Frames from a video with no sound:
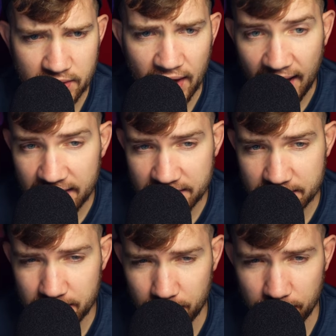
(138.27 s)

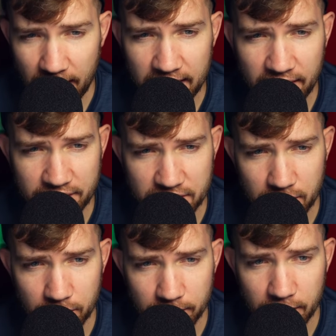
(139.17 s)
highest rating of his
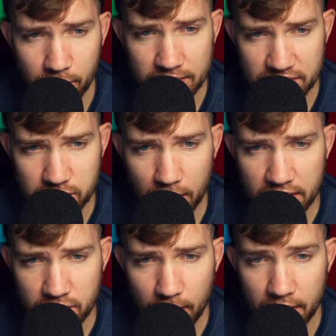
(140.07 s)
career was in
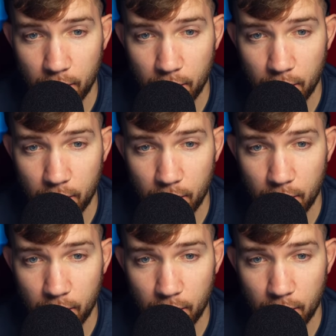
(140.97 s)
2020,